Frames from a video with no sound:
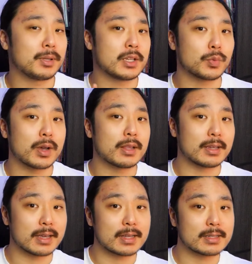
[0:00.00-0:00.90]
well
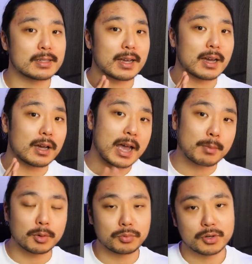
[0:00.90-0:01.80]
against Albert
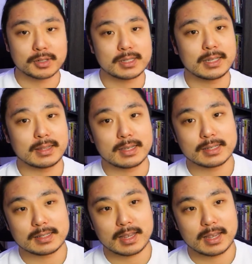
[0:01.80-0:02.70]
Brooks in this,
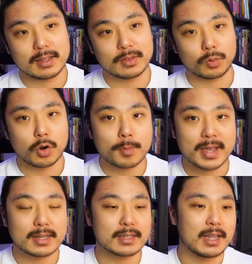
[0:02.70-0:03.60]
and the
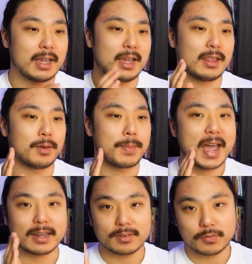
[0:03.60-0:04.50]
romance and the back
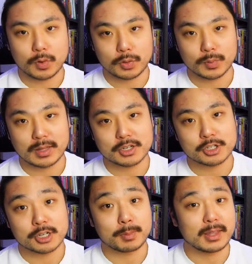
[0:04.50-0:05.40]
and forth
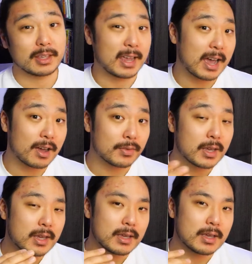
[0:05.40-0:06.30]
relationship that they have
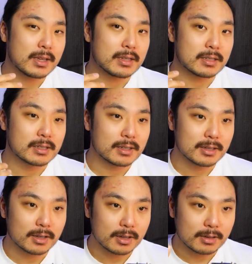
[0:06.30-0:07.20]
is,
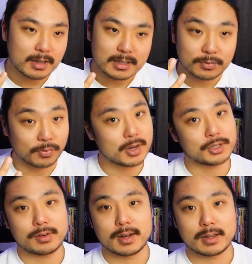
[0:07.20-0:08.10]
it's
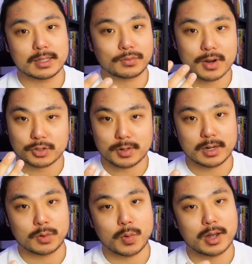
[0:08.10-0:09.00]
frustrating. It's frustrating to
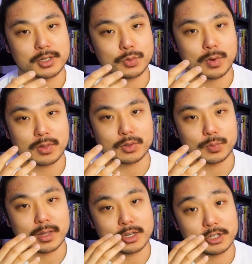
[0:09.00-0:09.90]
watch. It's one of those
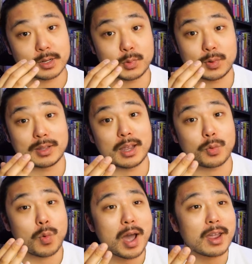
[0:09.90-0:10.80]
relationships where you're like,
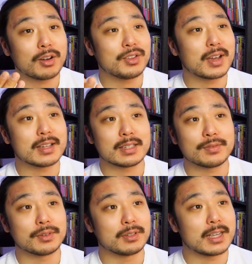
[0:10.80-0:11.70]
why are you guys
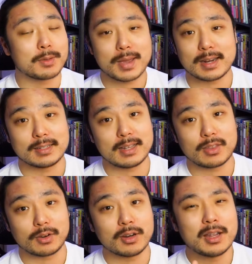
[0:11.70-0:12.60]
even getting back
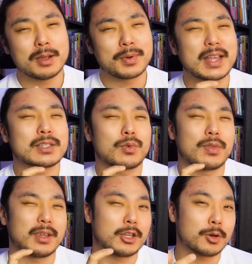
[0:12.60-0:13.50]
together? But that's sort of the
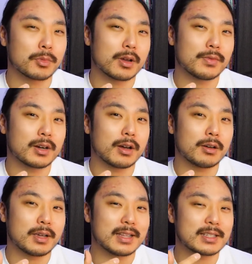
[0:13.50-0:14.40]
humor of it all.
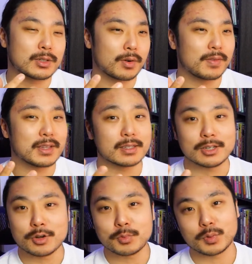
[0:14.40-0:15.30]
It's sort of this
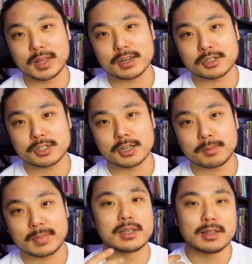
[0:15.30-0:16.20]
doomed relationship
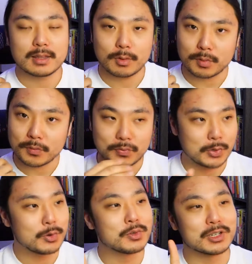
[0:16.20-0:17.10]
that they
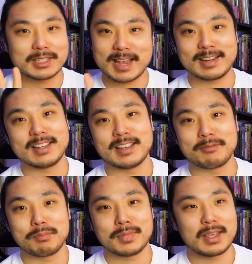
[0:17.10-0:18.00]
refuse just ending
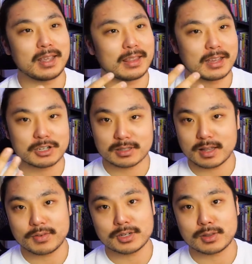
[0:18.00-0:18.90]
it. They just love
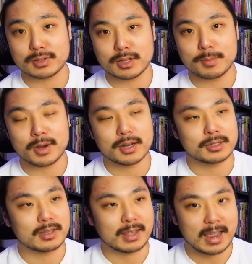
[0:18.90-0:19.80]
each other so much that
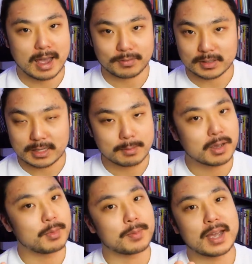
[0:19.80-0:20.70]
they have to keep
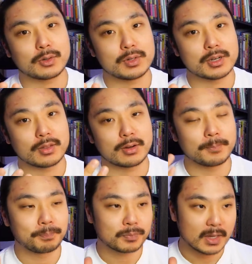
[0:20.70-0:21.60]
coming back to each other.
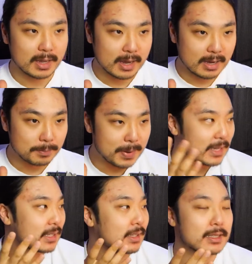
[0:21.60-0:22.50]
And
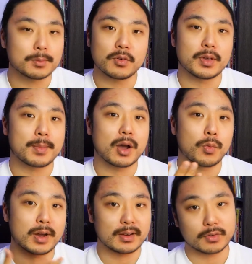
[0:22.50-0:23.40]
basically, it's a movie about
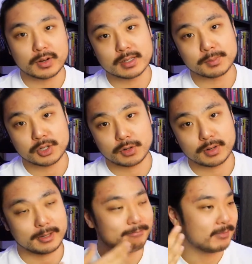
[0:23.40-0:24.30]
waiting for his maturity
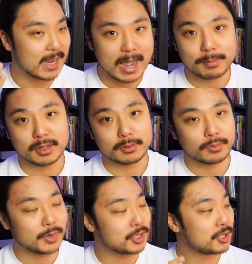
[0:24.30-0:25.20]
to happen,
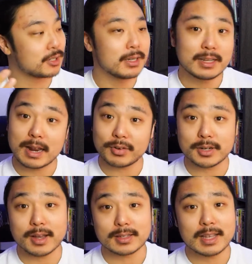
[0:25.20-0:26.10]
which never
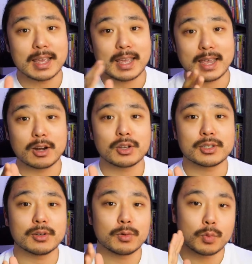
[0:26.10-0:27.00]
does. And
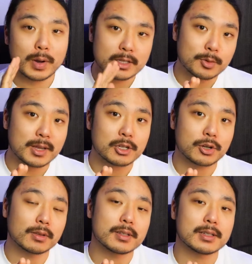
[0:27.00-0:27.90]
also, way too many
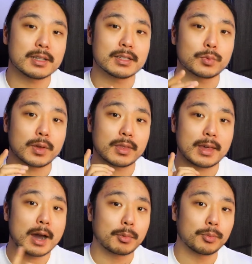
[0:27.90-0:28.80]
shirtless scenes with
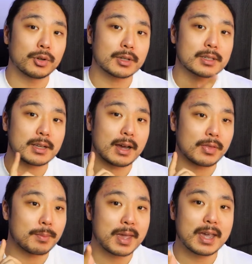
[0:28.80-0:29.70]
Albert Brooks. The
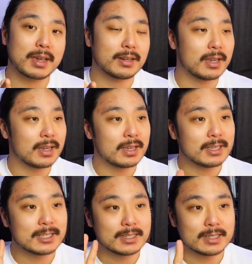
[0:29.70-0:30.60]
man
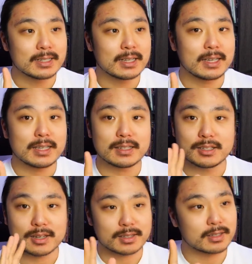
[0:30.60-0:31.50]
is
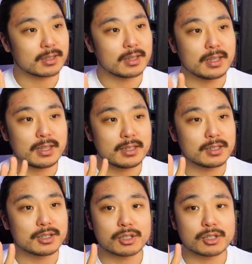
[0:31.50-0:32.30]
just, he is just